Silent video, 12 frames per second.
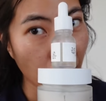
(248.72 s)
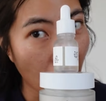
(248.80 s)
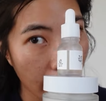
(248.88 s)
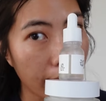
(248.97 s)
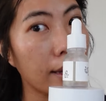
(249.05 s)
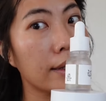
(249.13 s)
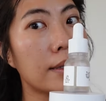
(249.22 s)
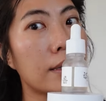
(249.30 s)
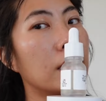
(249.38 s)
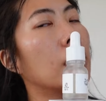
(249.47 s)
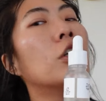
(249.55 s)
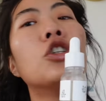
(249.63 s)
rice,
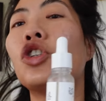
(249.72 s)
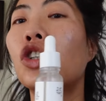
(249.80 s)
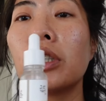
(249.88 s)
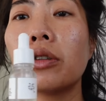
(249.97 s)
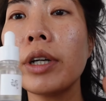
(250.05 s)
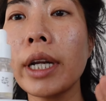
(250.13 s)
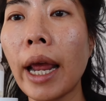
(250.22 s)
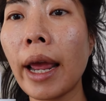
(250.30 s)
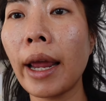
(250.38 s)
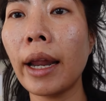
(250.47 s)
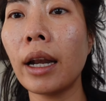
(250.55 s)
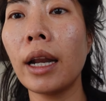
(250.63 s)
should
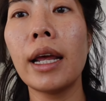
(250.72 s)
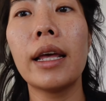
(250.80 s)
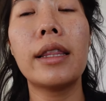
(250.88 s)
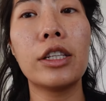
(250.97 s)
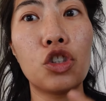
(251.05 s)
create the